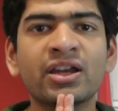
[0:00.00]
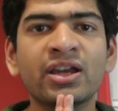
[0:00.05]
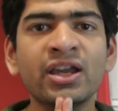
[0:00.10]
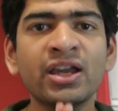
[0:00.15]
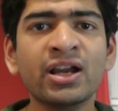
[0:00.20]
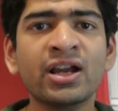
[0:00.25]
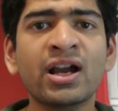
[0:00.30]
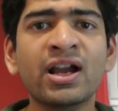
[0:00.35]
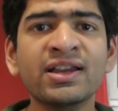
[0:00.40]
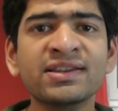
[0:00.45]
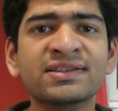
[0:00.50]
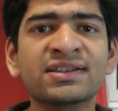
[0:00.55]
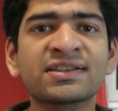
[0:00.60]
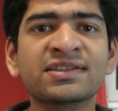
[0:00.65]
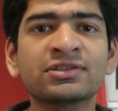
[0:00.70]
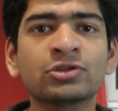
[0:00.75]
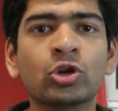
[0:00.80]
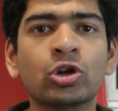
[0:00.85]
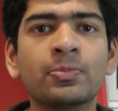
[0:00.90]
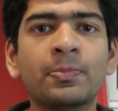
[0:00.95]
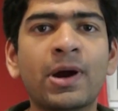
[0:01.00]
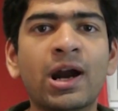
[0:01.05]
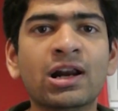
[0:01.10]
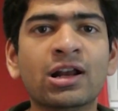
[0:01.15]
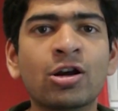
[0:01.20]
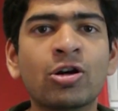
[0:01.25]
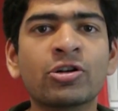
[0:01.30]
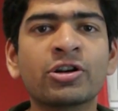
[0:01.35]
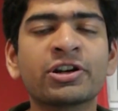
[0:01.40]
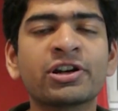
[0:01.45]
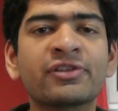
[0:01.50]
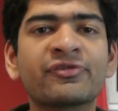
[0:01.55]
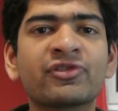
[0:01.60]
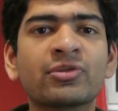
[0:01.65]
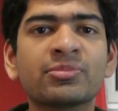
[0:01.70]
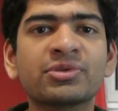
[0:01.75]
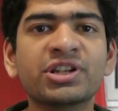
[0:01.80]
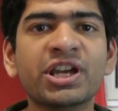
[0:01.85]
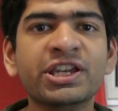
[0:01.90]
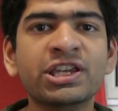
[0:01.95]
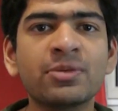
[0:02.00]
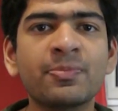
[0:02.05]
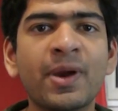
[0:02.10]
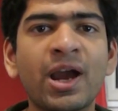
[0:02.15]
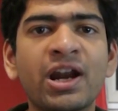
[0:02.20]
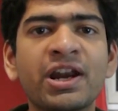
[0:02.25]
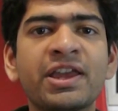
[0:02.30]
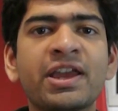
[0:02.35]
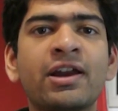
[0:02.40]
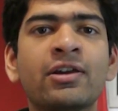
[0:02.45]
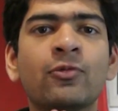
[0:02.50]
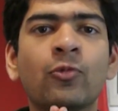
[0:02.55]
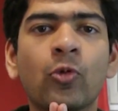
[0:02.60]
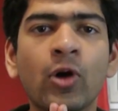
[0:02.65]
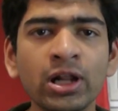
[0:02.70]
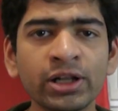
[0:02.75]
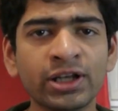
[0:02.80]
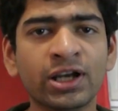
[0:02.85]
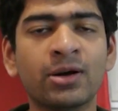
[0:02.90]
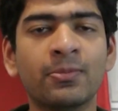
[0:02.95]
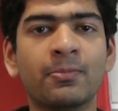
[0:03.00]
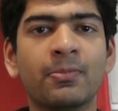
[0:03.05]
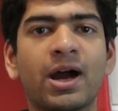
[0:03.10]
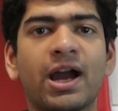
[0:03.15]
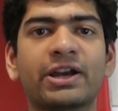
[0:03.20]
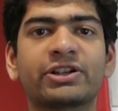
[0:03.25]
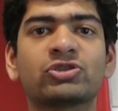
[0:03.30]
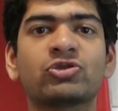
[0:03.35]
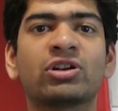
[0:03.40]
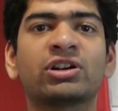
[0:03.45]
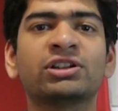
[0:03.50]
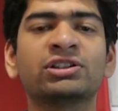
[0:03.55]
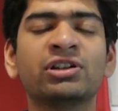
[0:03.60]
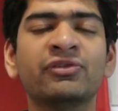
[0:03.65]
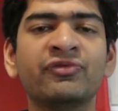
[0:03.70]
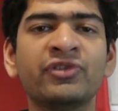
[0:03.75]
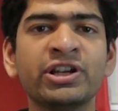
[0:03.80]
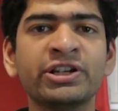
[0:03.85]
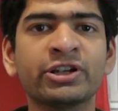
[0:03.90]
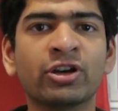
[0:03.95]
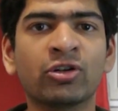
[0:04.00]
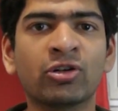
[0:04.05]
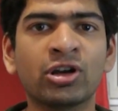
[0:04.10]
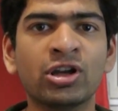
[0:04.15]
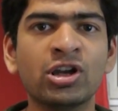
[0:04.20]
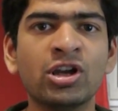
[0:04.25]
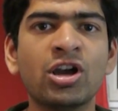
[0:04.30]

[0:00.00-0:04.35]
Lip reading: Hey guys, this is Noel Paddy from Techie Paddy and welcome back to another video.